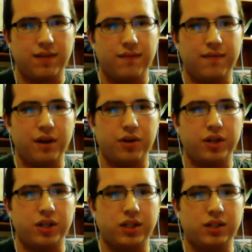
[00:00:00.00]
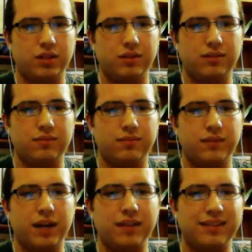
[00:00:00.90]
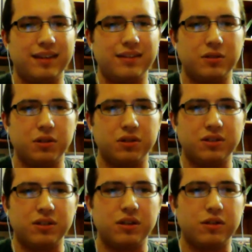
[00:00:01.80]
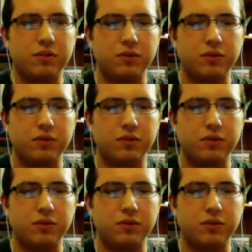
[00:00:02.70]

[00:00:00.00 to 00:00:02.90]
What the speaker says: very nonsensical to a